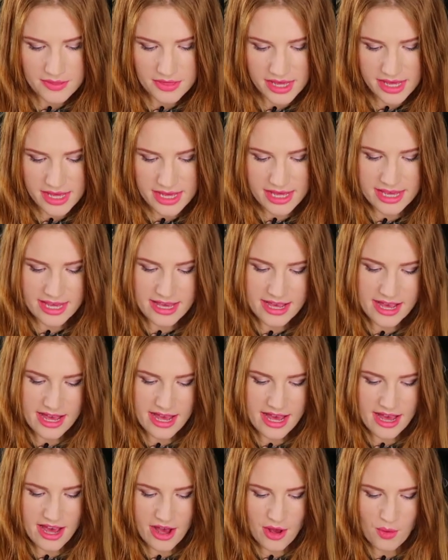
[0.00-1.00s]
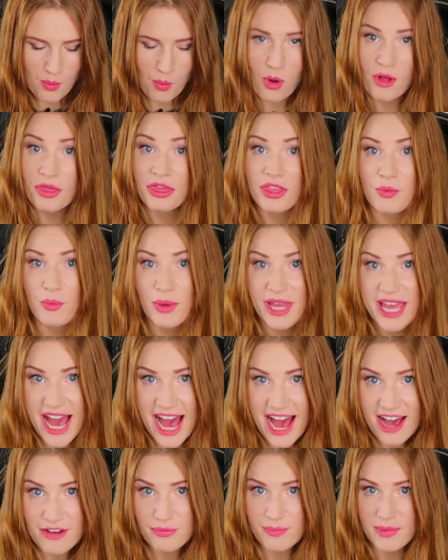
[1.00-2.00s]
the one that we
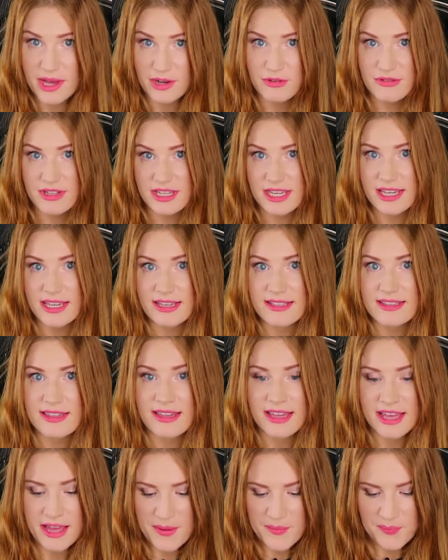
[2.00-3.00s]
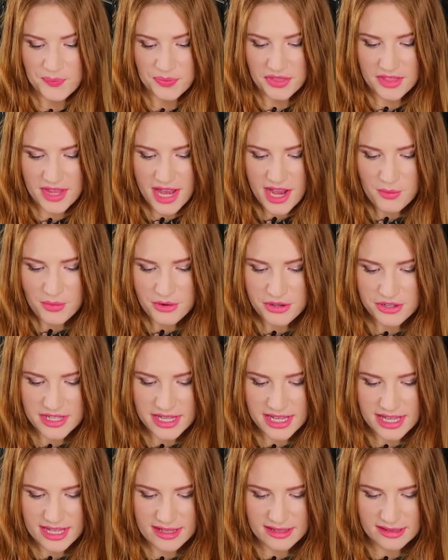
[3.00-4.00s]
have melted, that
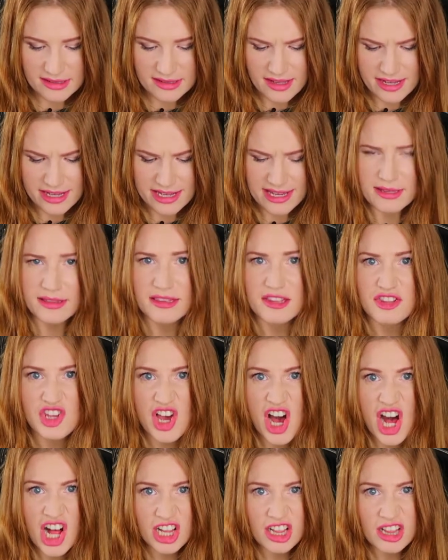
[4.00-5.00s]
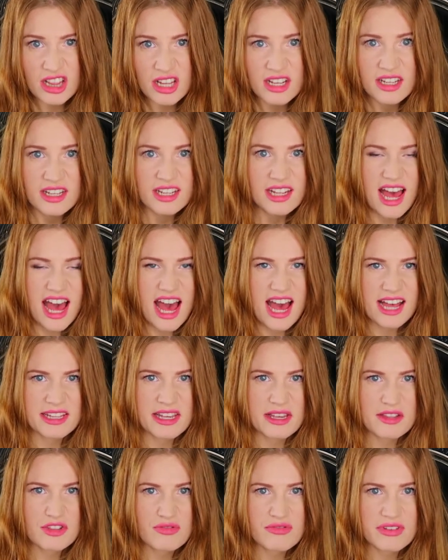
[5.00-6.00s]
one is like, it's dull
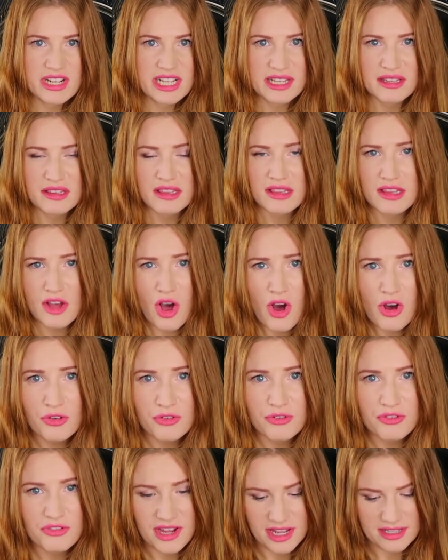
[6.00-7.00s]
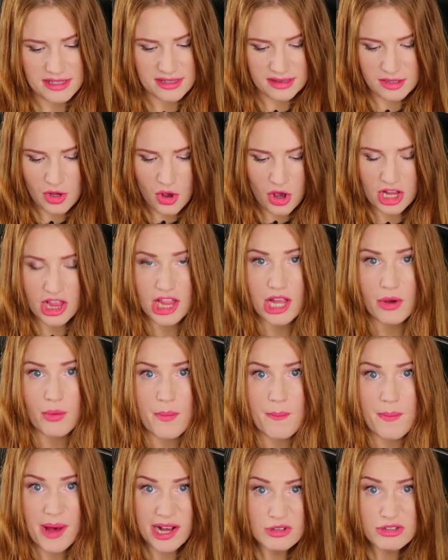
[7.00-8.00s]
and it's really soft and it's got a
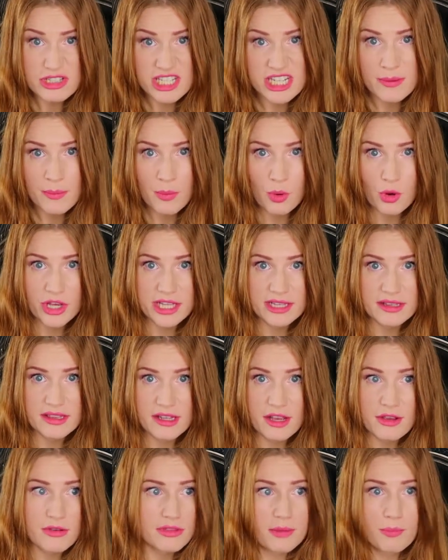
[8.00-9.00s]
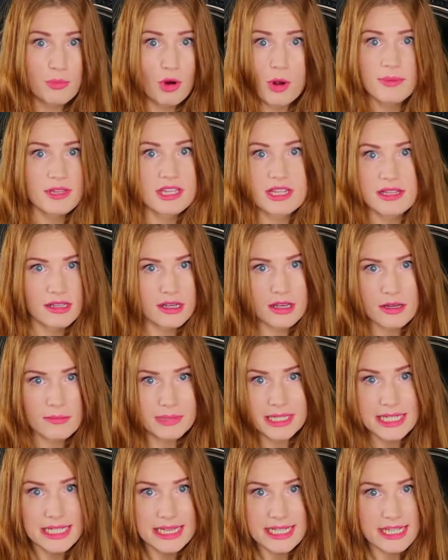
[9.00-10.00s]
lower melting point. So the properties are
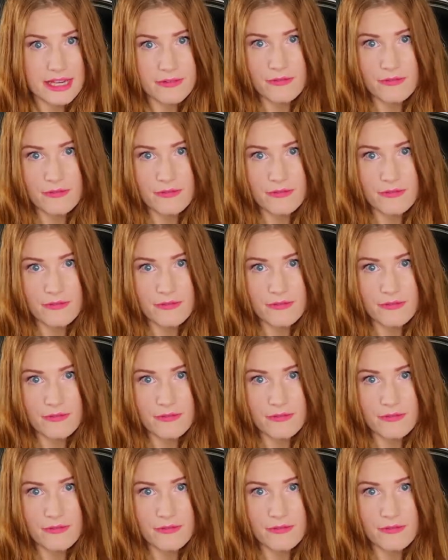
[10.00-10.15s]
completely